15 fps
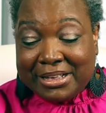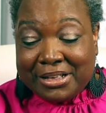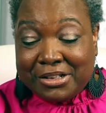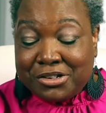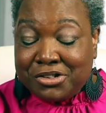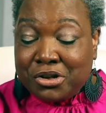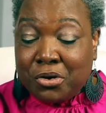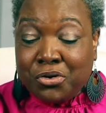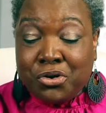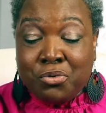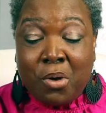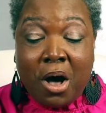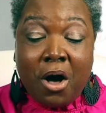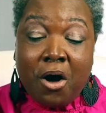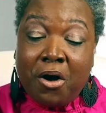So
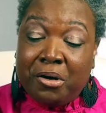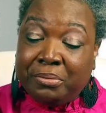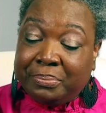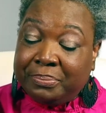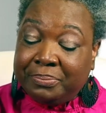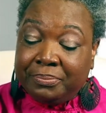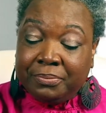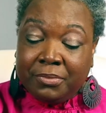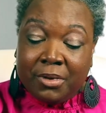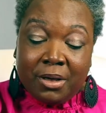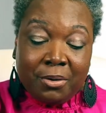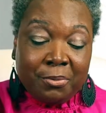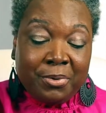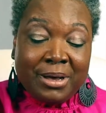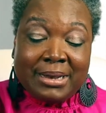you all,
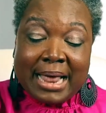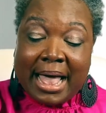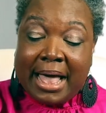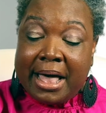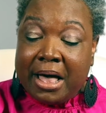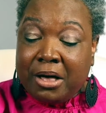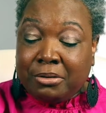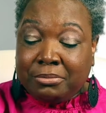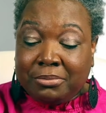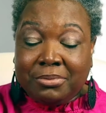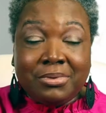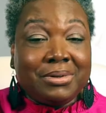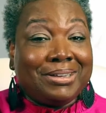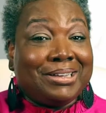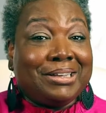we're down
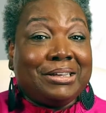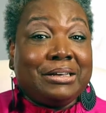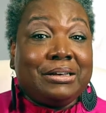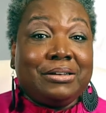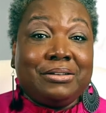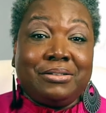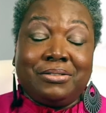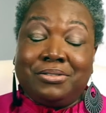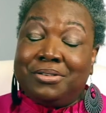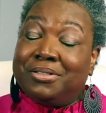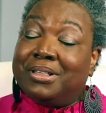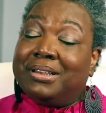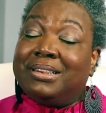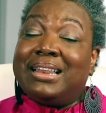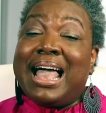to
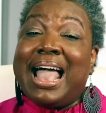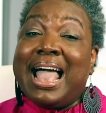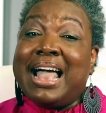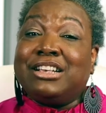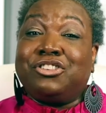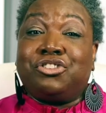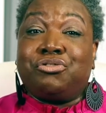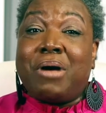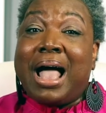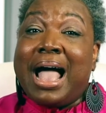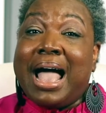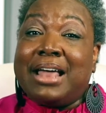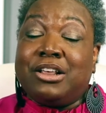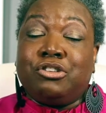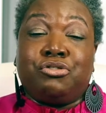the last
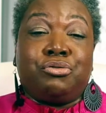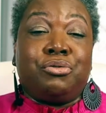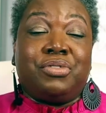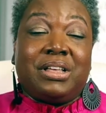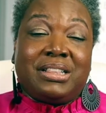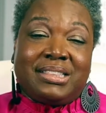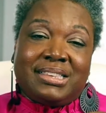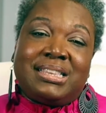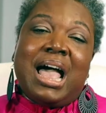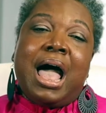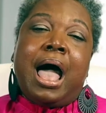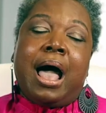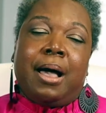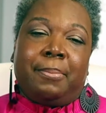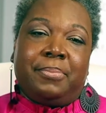tried and true, the
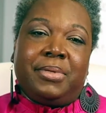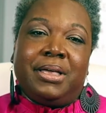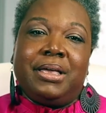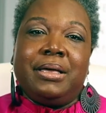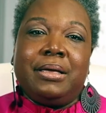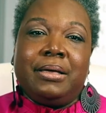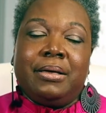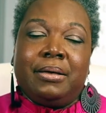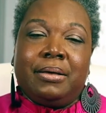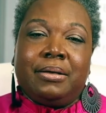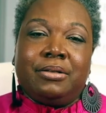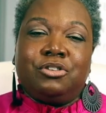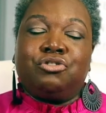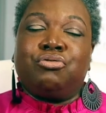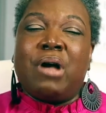top
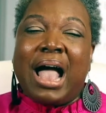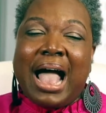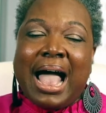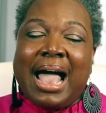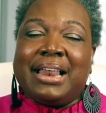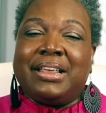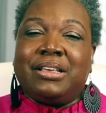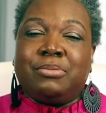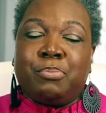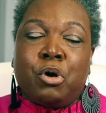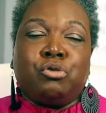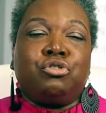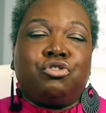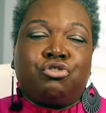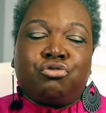tried
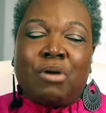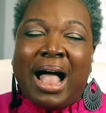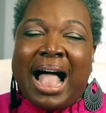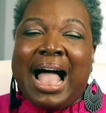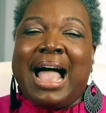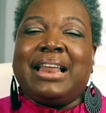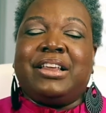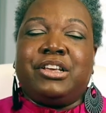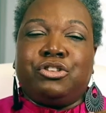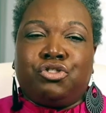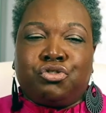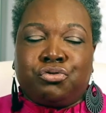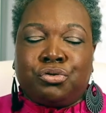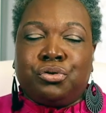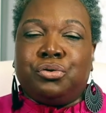and
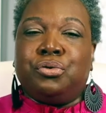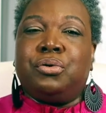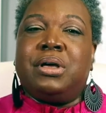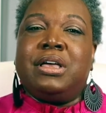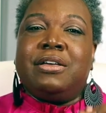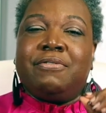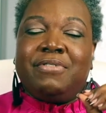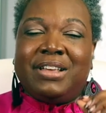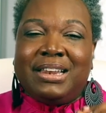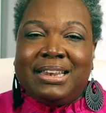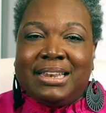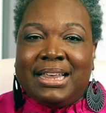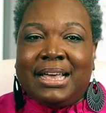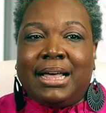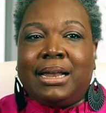true
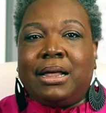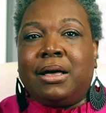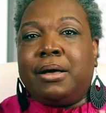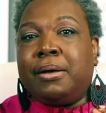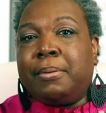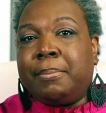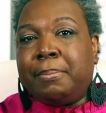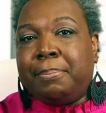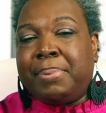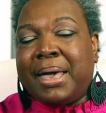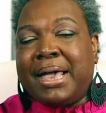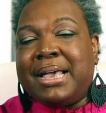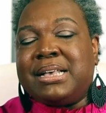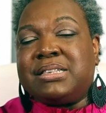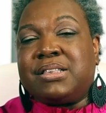vanilla
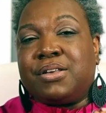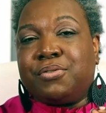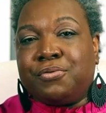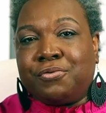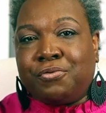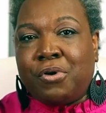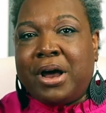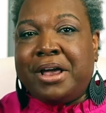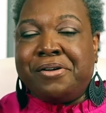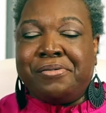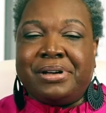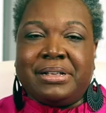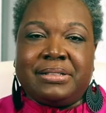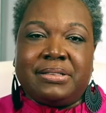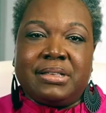based
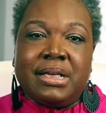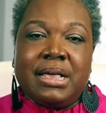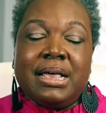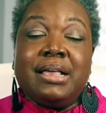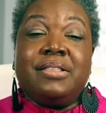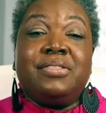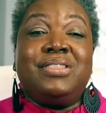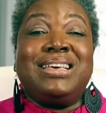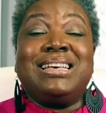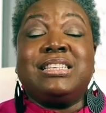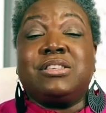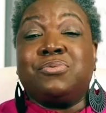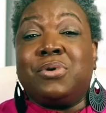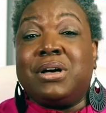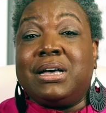fragrance.
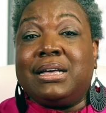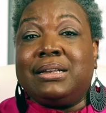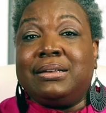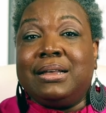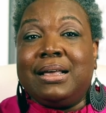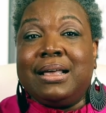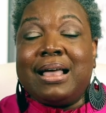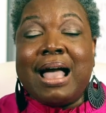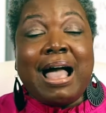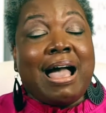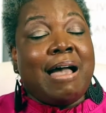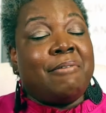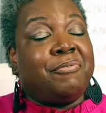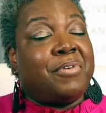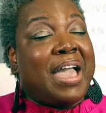This one
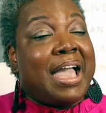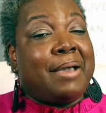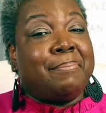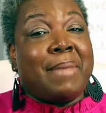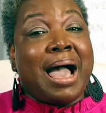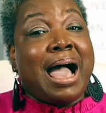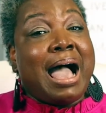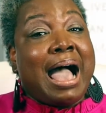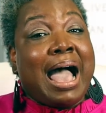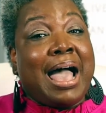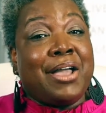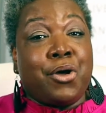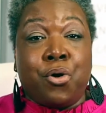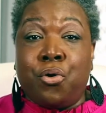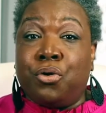I've had my
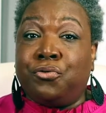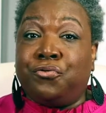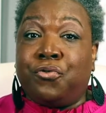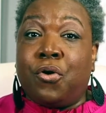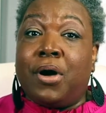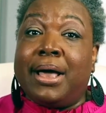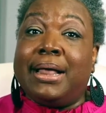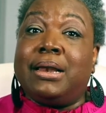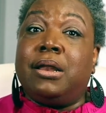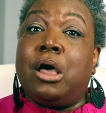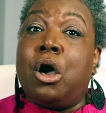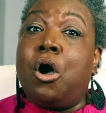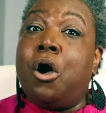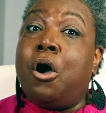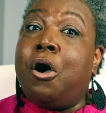eye on for a
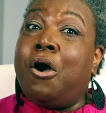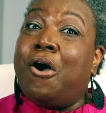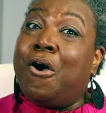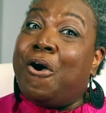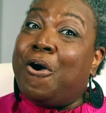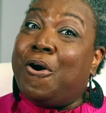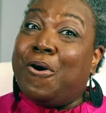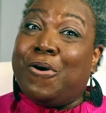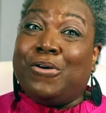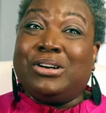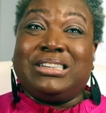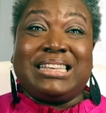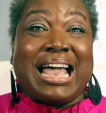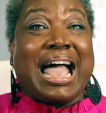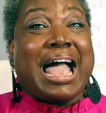long
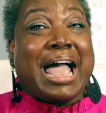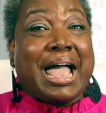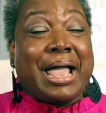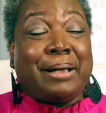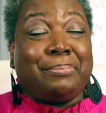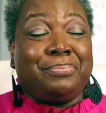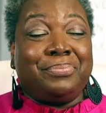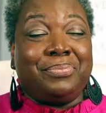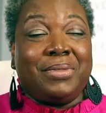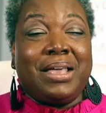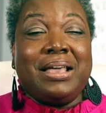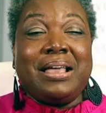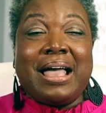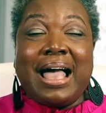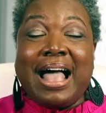time.
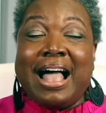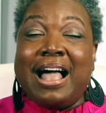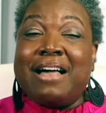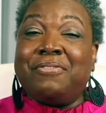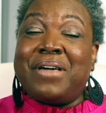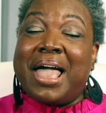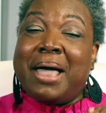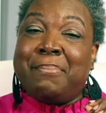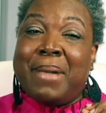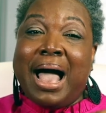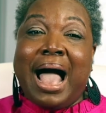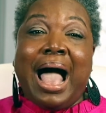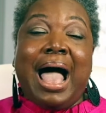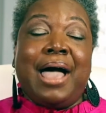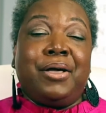I've had my
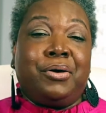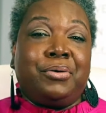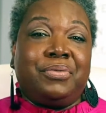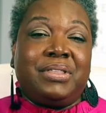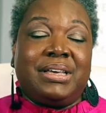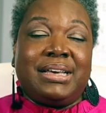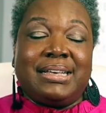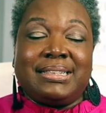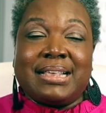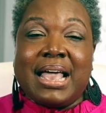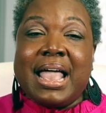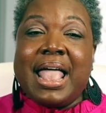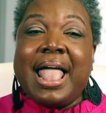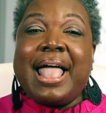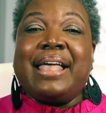eye on this.
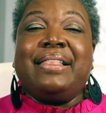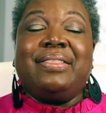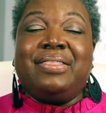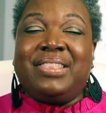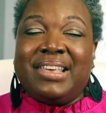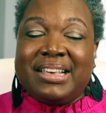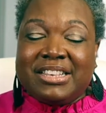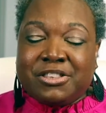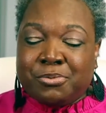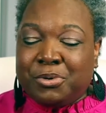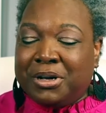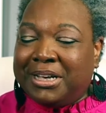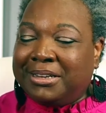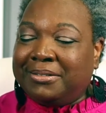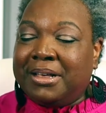And this
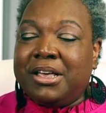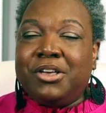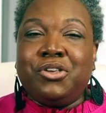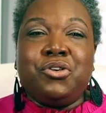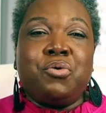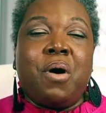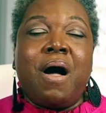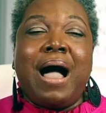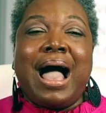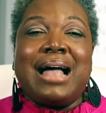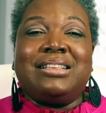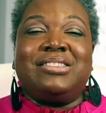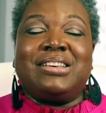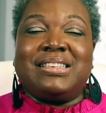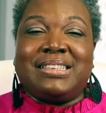one, you all, I
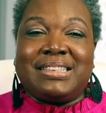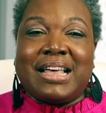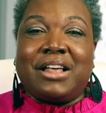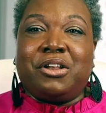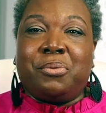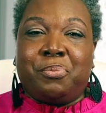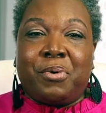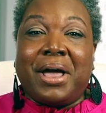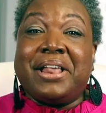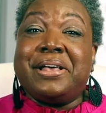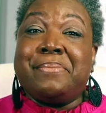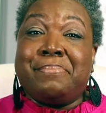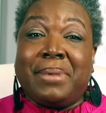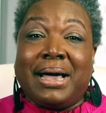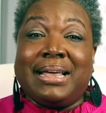just
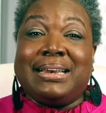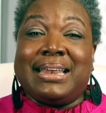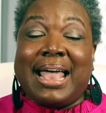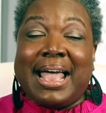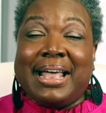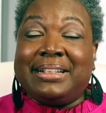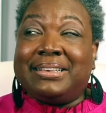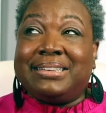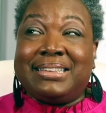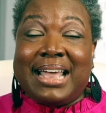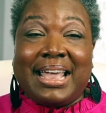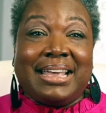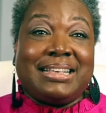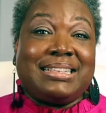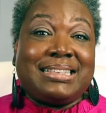celebrated Monday.
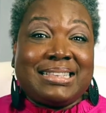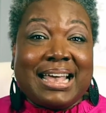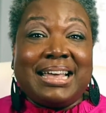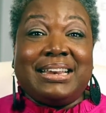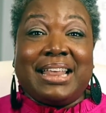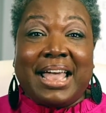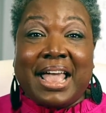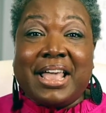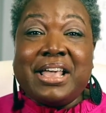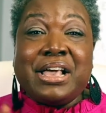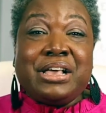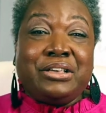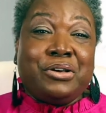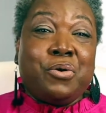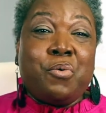Today is Sunday.
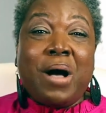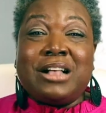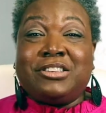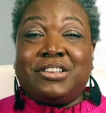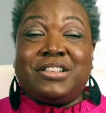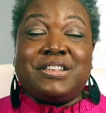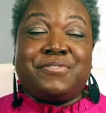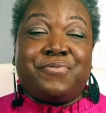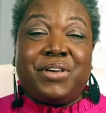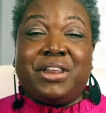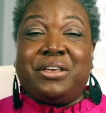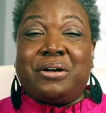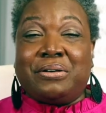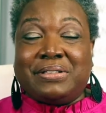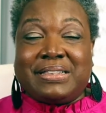You're watching this
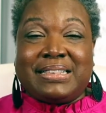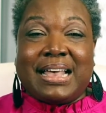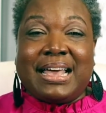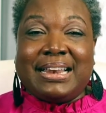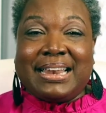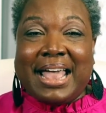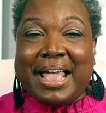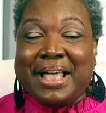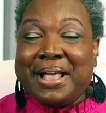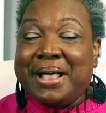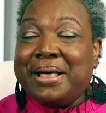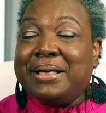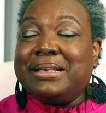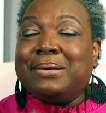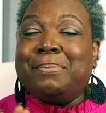video on Sunday.
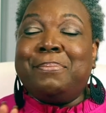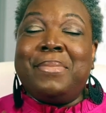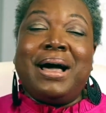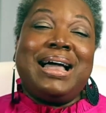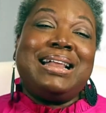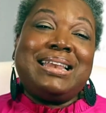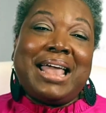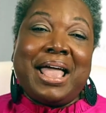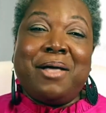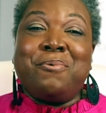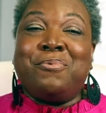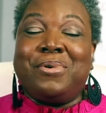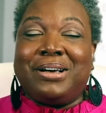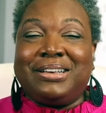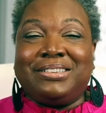Monday
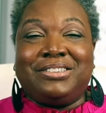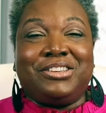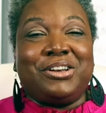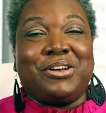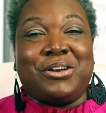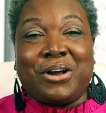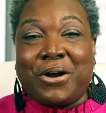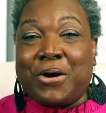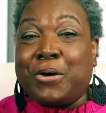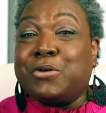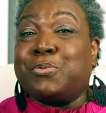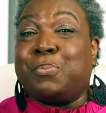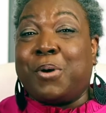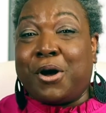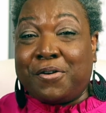was your
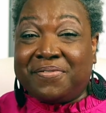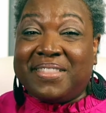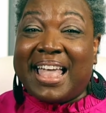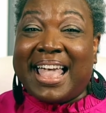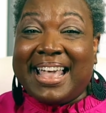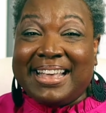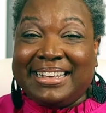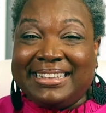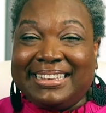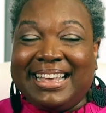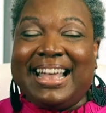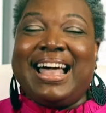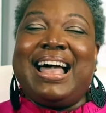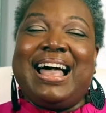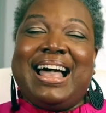girl's birthday.
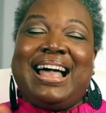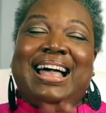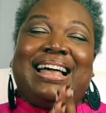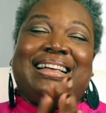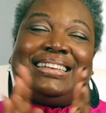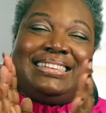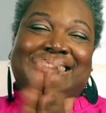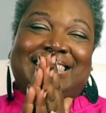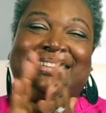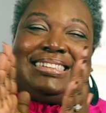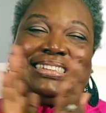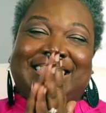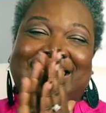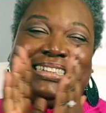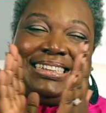Ah,
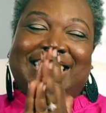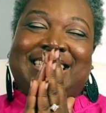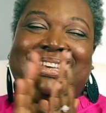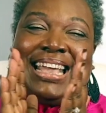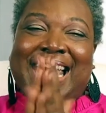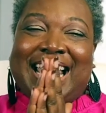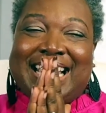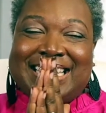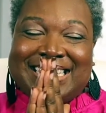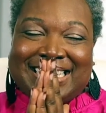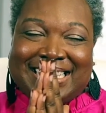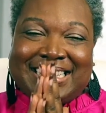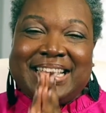yes.